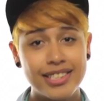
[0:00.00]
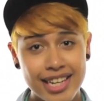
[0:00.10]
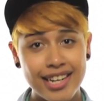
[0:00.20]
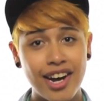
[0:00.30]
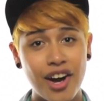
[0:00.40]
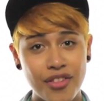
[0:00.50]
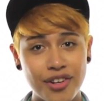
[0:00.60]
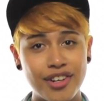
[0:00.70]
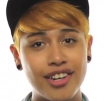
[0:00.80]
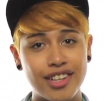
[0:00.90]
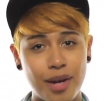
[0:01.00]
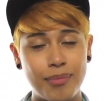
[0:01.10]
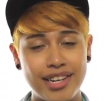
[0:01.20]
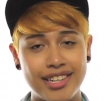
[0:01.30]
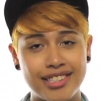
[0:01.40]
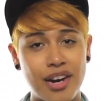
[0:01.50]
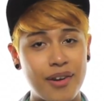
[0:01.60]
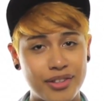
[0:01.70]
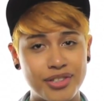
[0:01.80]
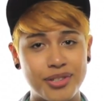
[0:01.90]
Attend other club meetings
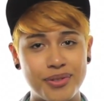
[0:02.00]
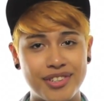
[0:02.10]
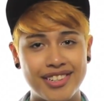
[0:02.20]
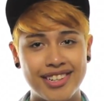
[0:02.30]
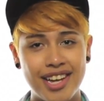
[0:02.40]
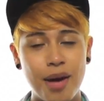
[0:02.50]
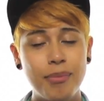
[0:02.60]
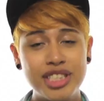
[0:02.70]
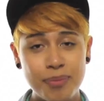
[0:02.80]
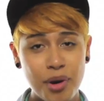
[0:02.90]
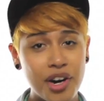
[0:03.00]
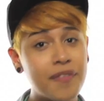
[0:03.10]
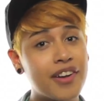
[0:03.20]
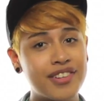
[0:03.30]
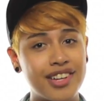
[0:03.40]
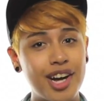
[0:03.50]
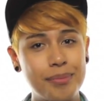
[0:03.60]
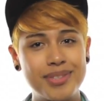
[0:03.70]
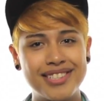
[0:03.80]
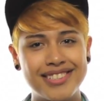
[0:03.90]
around your school. Be supportive of other
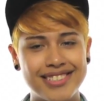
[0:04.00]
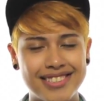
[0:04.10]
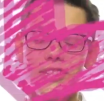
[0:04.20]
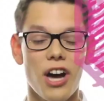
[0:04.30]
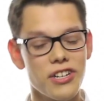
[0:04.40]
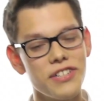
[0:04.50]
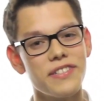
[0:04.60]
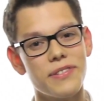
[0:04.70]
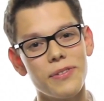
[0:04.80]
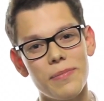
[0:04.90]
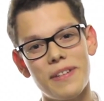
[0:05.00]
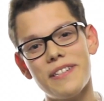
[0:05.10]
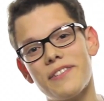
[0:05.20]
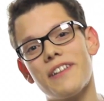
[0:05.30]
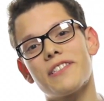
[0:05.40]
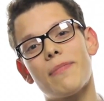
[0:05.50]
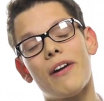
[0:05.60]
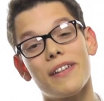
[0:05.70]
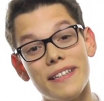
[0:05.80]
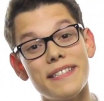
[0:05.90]
clubs. Talk to your school administrators
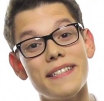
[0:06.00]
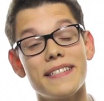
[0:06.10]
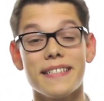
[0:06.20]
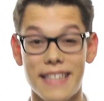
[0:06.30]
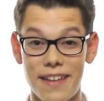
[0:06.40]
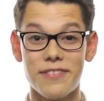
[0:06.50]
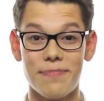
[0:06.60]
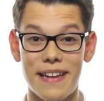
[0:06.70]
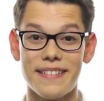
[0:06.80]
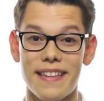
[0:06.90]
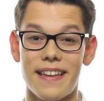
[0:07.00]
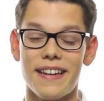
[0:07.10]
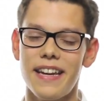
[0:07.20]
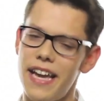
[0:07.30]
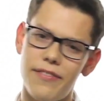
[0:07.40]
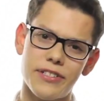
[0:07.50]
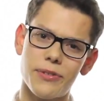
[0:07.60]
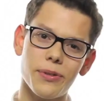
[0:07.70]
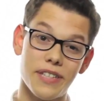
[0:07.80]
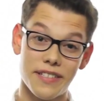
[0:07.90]
about GLSEN's Safe Space Kit. If your
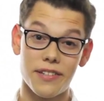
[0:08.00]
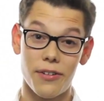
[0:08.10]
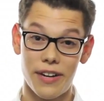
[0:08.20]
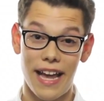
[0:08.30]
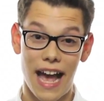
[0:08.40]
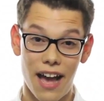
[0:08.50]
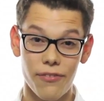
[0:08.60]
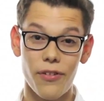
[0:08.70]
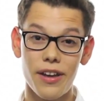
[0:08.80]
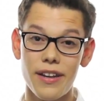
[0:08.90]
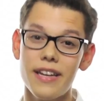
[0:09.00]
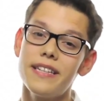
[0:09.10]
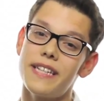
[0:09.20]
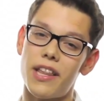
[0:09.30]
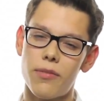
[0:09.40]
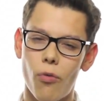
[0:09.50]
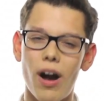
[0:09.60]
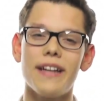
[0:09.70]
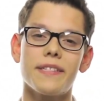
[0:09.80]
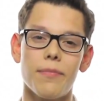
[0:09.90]
school doesn't already have one, tell them
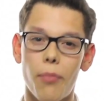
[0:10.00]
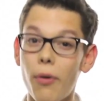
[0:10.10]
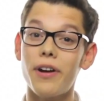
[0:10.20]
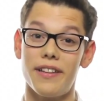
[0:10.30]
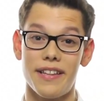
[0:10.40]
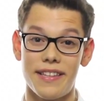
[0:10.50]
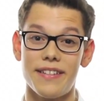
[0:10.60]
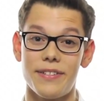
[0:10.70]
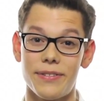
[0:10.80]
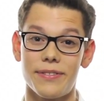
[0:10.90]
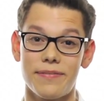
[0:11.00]
why it's important that they do.